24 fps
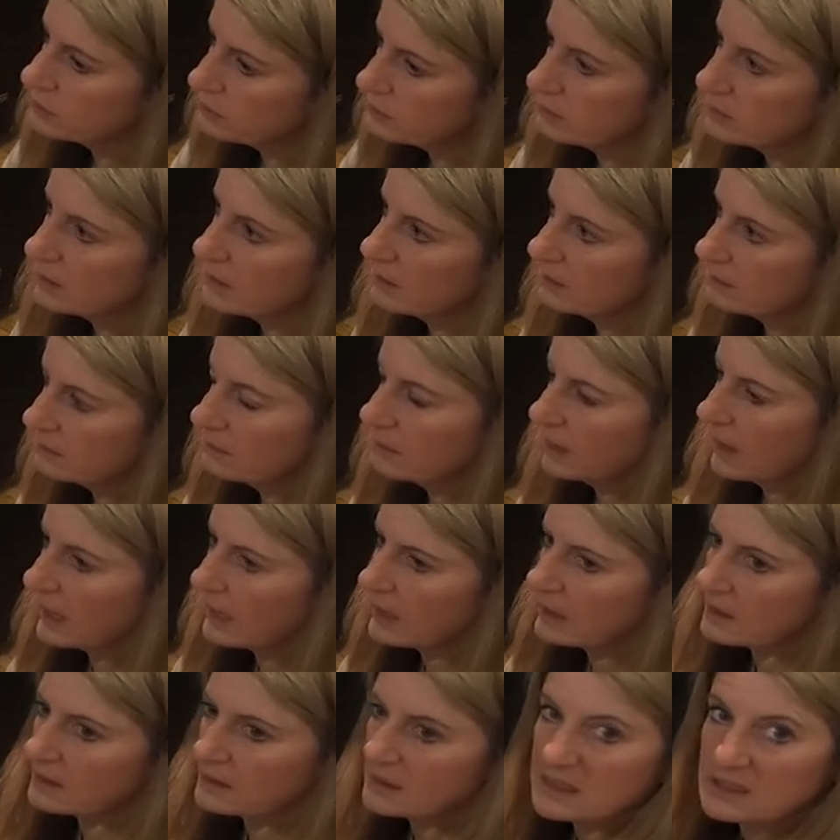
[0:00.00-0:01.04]
you know
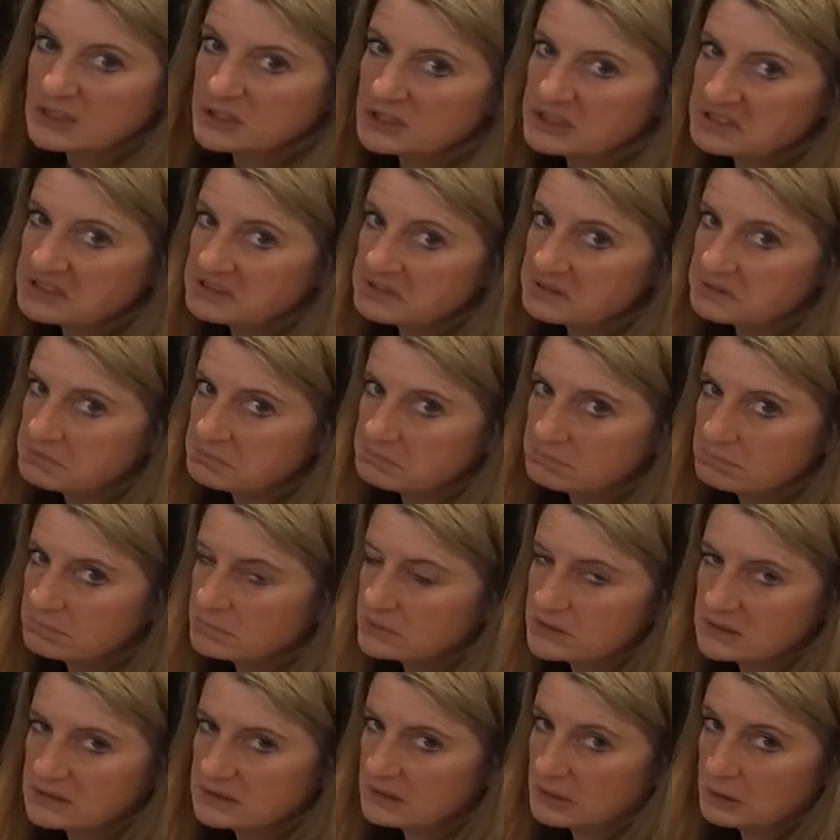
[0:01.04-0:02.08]
like it just
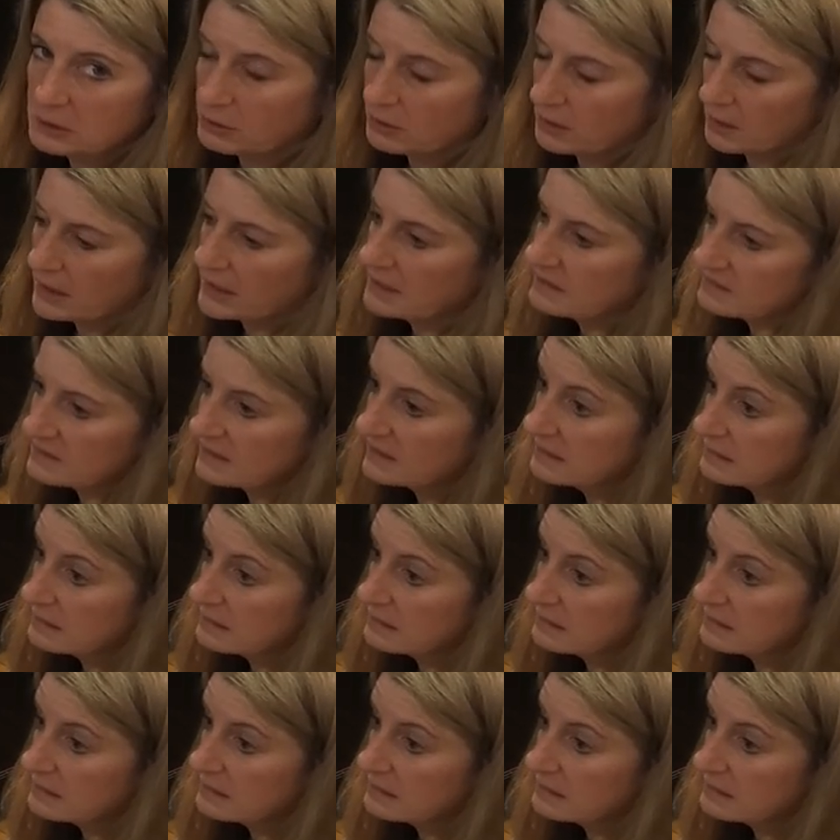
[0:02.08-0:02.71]
disintegrates.